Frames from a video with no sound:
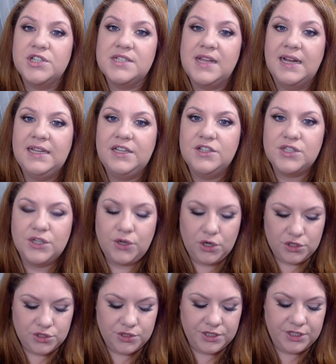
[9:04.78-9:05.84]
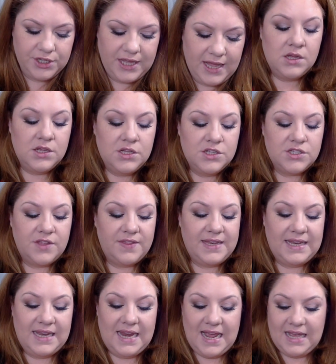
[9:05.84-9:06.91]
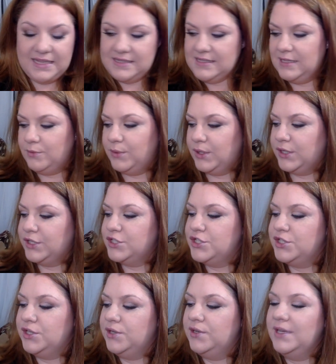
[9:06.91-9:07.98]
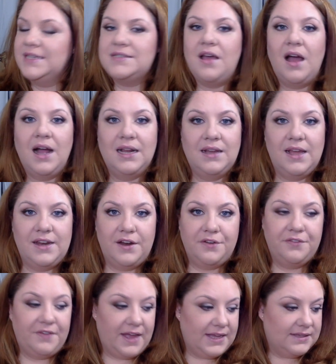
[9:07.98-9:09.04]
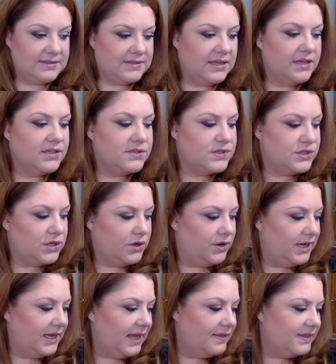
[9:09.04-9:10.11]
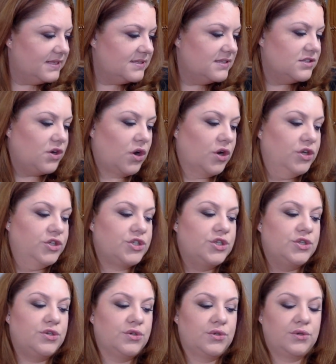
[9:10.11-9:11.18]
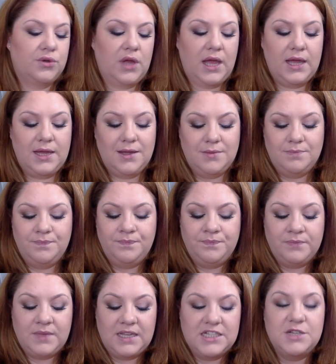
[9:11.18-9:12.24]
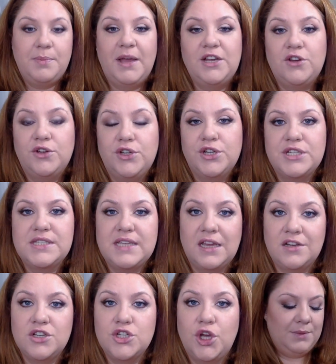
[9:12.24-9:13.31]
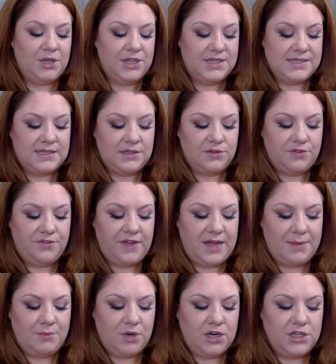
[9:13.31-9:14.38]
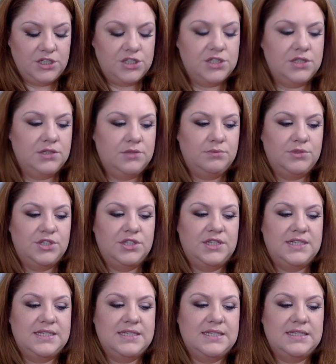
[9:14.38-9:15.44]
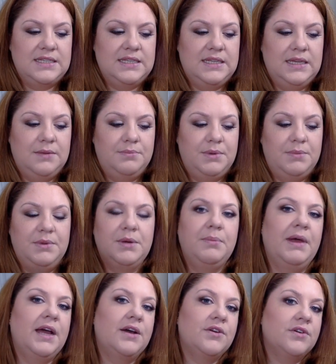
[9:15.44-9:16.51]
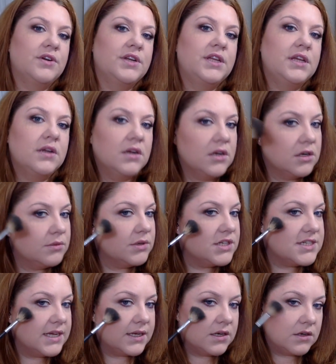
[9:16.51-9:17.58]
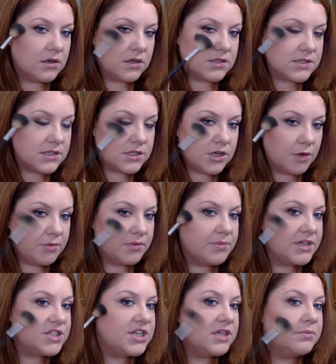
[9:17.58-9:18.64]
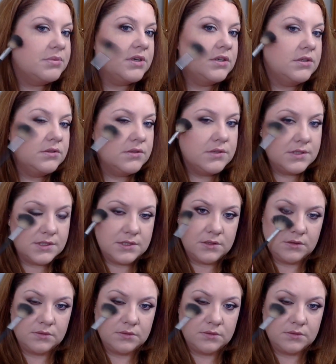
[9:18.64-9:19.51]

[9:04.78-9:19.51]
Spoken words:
slightly using contouring, you can. So the next thing we're going to do is highlight our face. So again, this is going to depend on your skin tone. I'm going to use a little fan brush. I'm just going to skip a bit of powder on here, and I'm going to take it across the top of my cheekbones.